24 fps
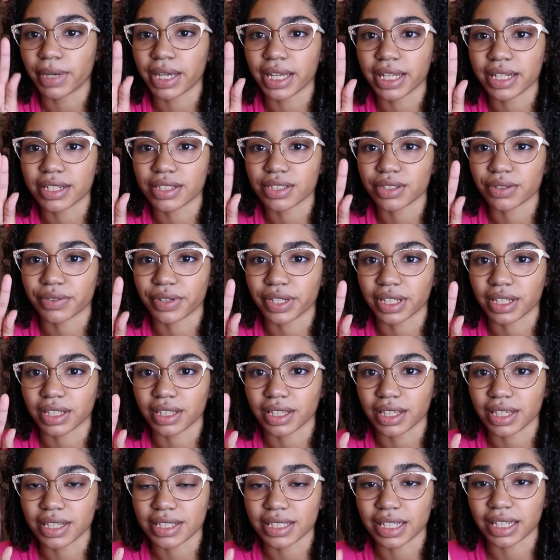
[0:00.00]
My hands are
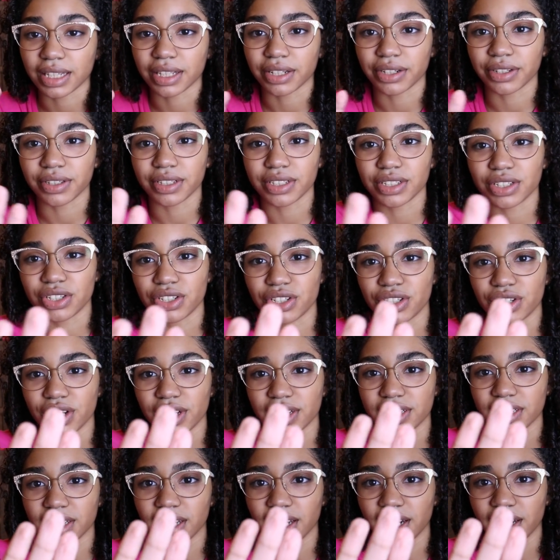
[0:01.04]
wrinkly because I literally
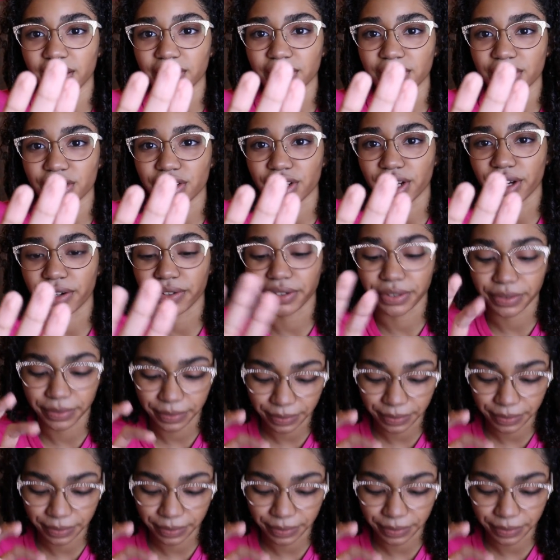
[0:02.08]
just got out the shower.